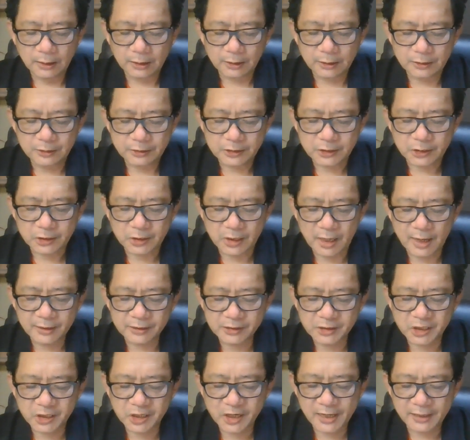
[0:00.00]
In
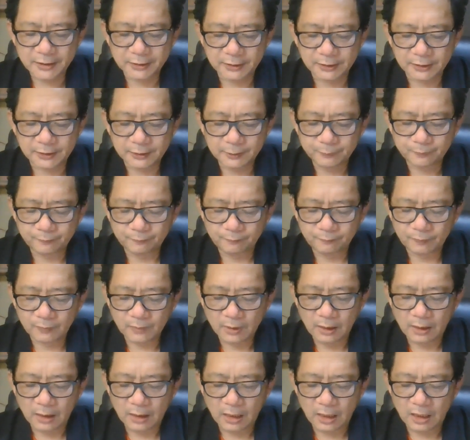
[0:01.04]
Shang China,
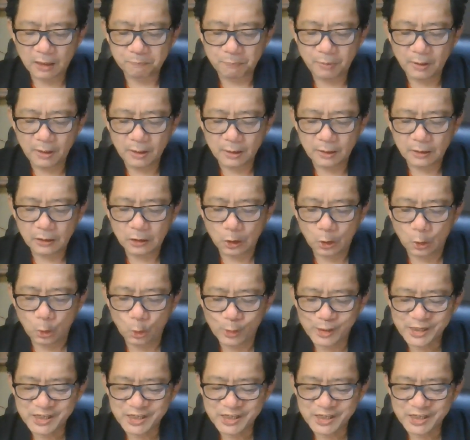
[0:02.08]
a bone or